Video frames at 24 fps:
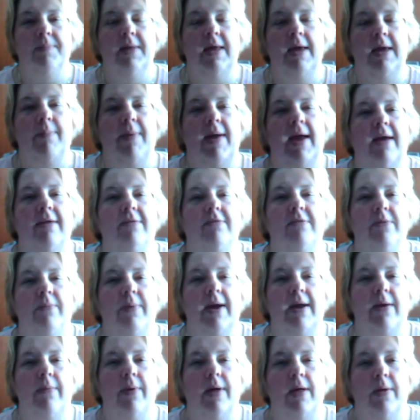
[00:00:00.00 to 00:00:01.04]
he passed
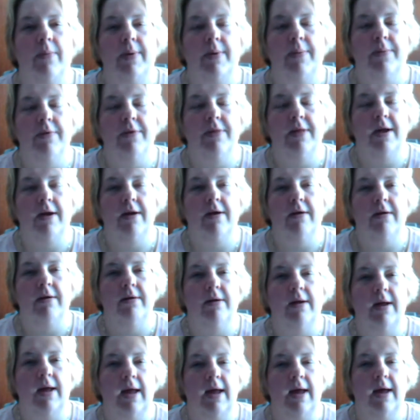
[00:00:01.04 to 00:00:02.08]
away while we were there,
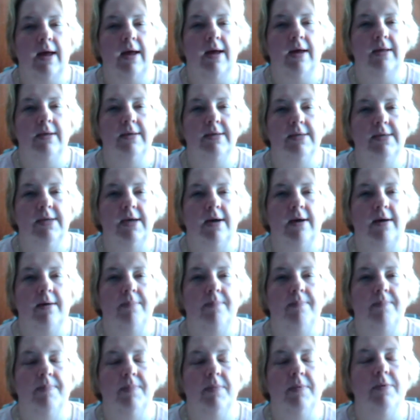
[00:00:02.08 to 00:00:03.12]
and
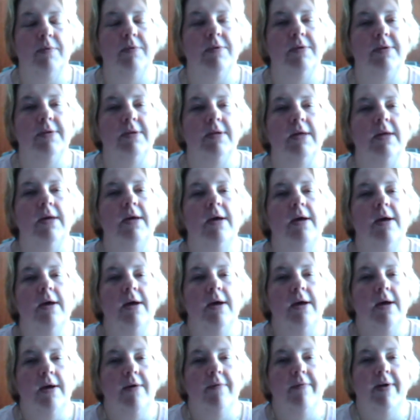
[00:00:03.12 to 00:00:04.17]
it was
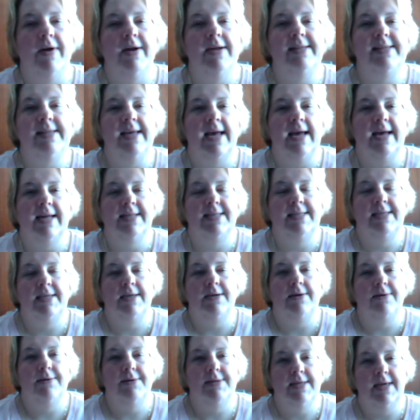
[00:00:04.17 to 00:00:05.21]
very sad
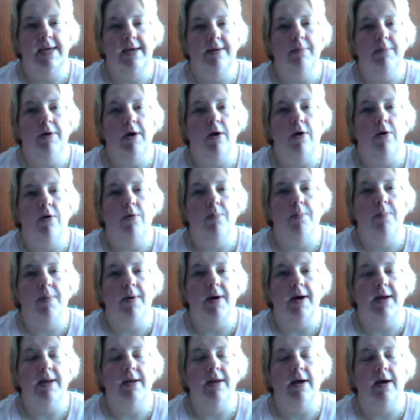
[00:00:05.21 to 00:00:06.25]
to see him go,
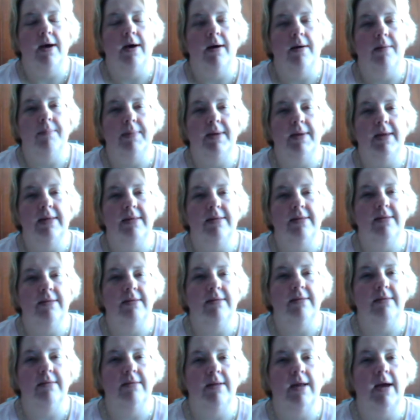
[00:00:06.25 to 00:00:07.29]
but
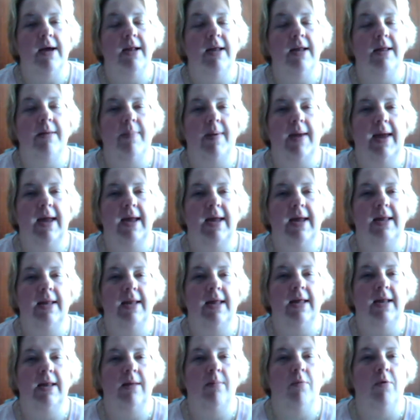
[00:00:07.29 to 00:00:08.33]
he's not in pain
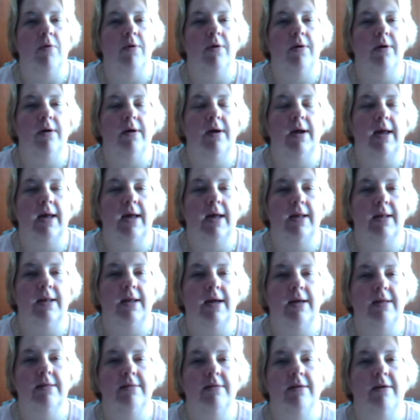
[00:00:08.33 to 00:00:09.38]
anymore and
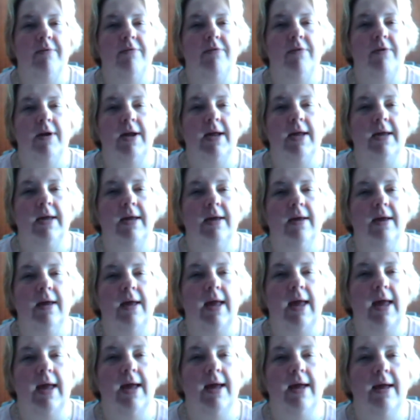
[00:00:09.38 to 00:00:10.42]
not suffering,
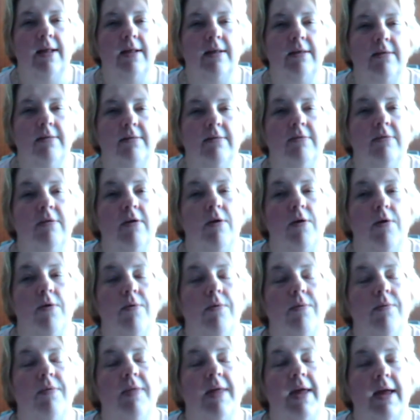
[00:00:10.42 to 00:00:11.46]
and
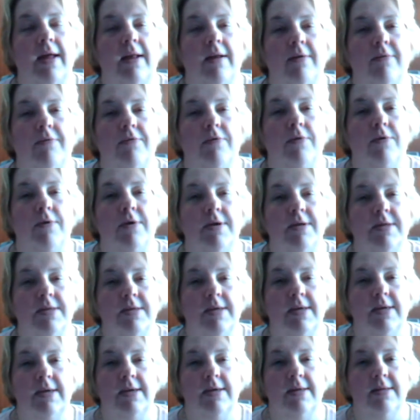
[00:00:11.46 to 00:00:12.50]
so that, of
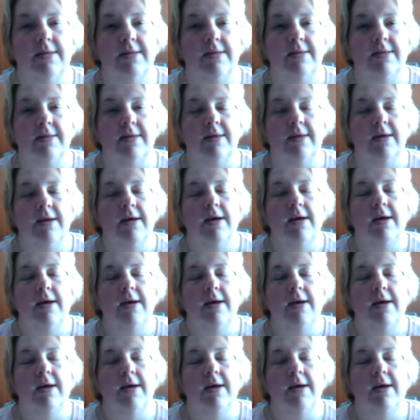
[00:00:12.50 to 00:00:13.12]
course, is